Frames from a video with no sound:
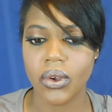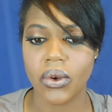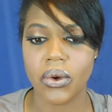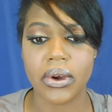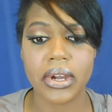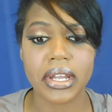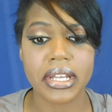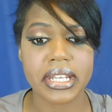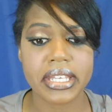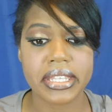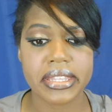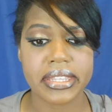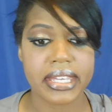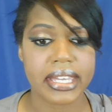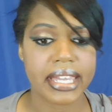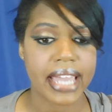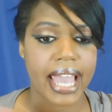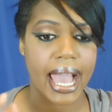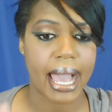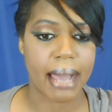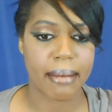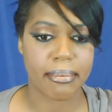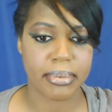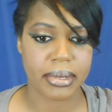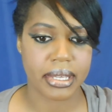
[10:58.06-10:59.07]
anything
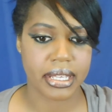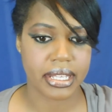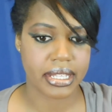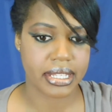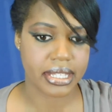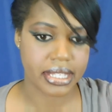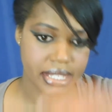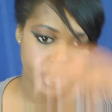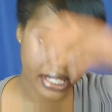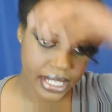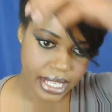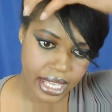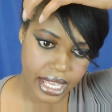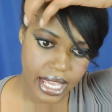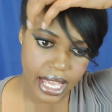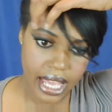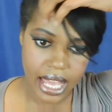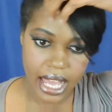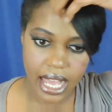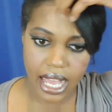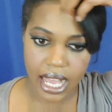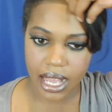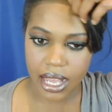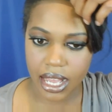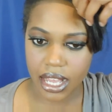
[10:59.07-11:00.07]
happens,
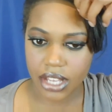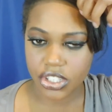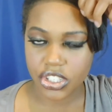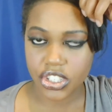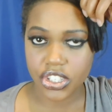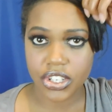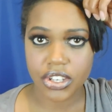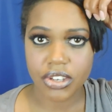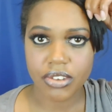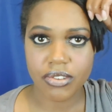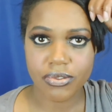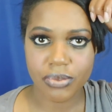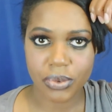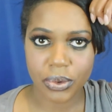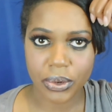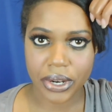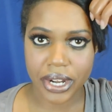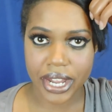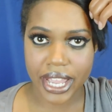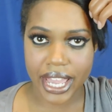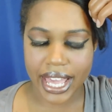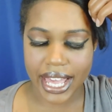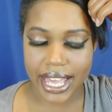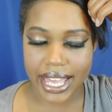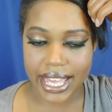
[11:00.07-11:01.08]
I'll show you
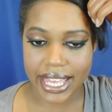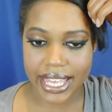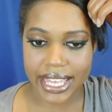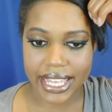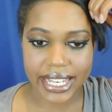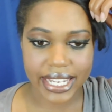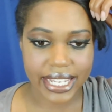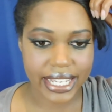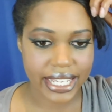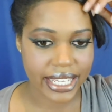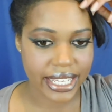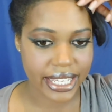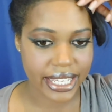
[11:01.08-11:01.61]
forehead.